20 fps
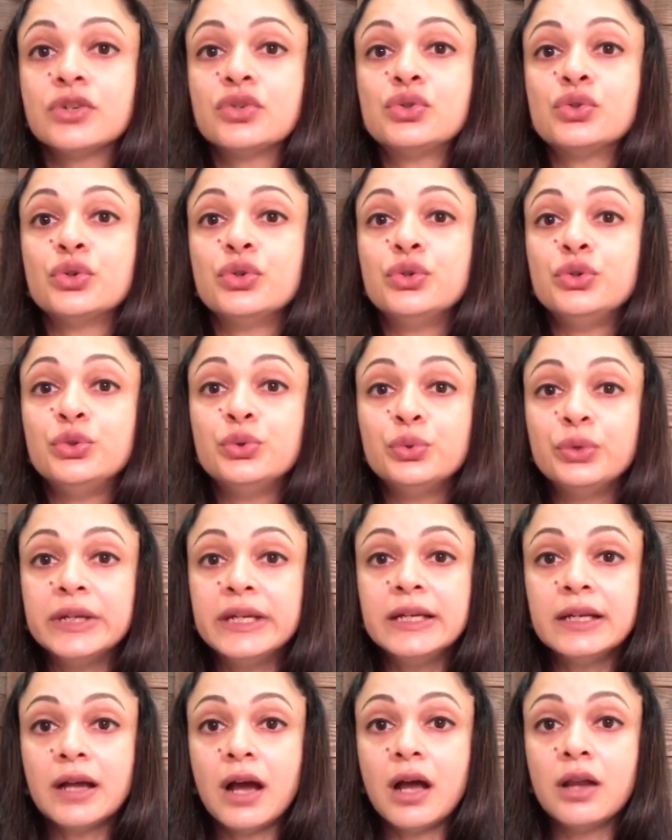So, your
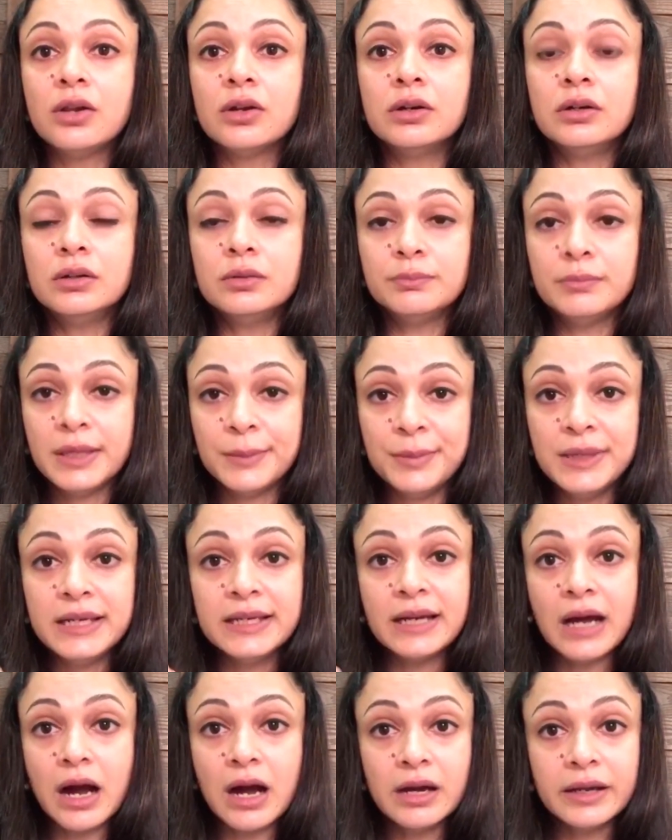urine color may be
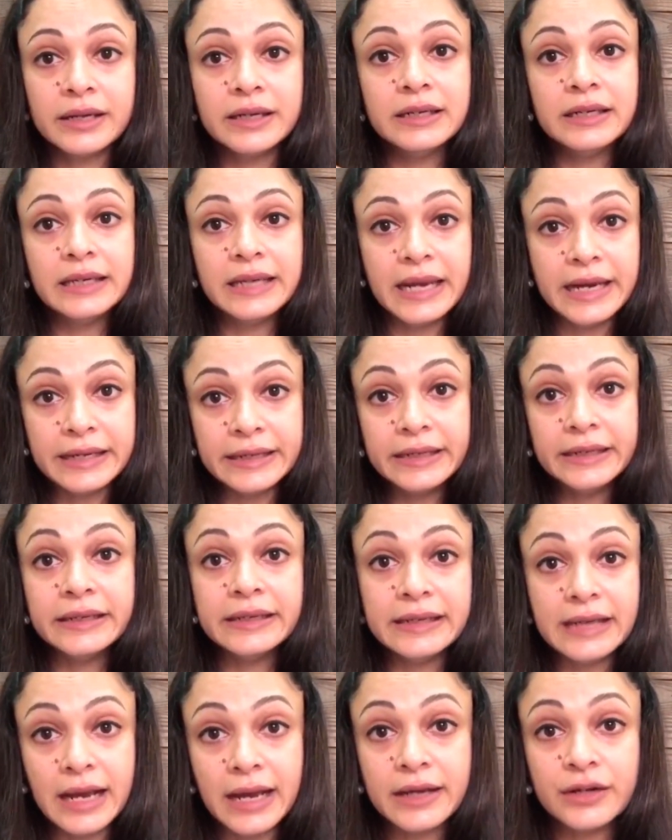dark, indicating
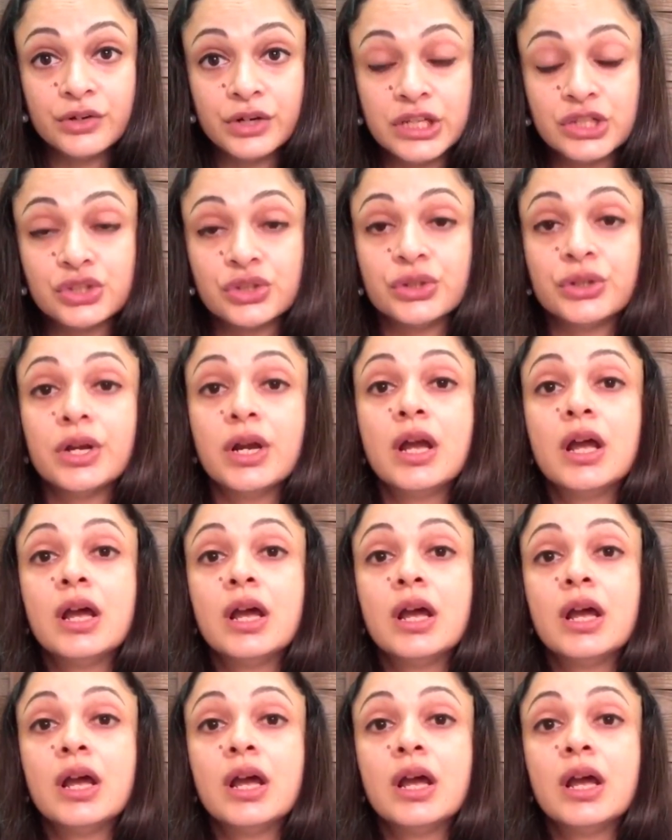dehydration.